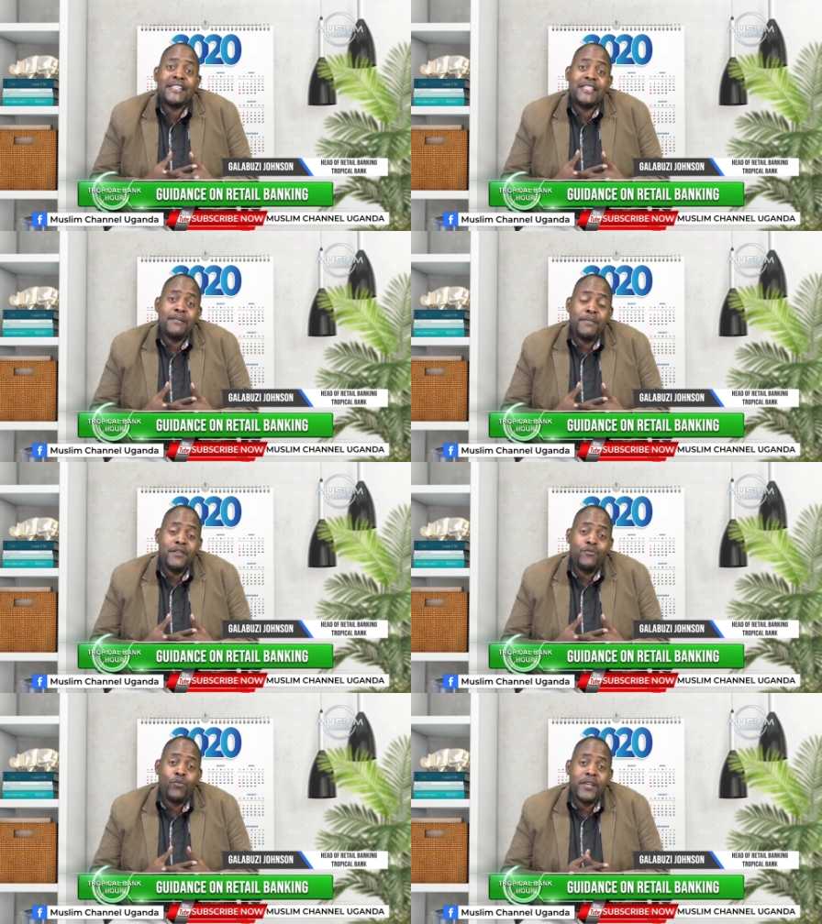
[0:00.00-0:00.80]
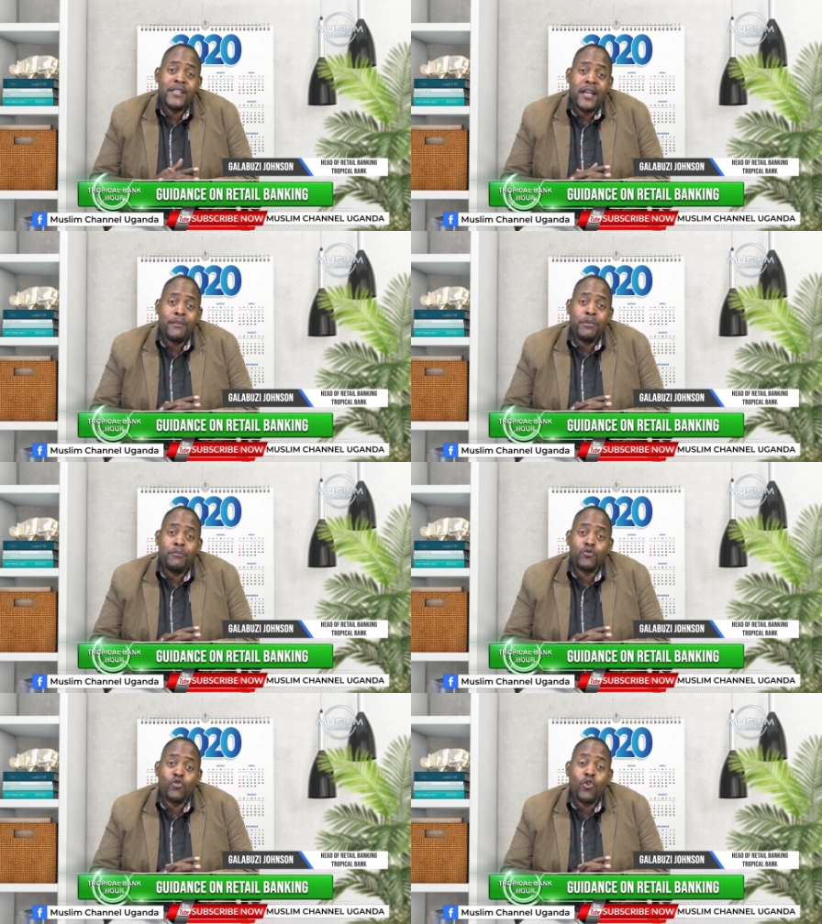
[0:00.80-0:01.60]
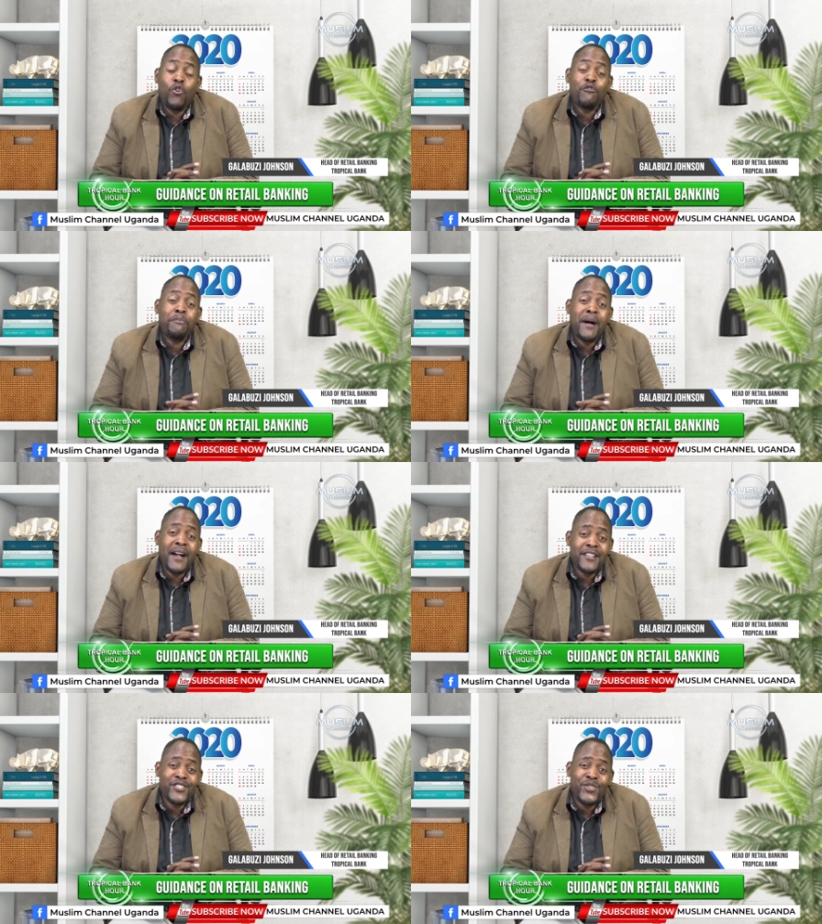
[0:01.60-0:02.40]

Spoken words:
timid when people talk of banks.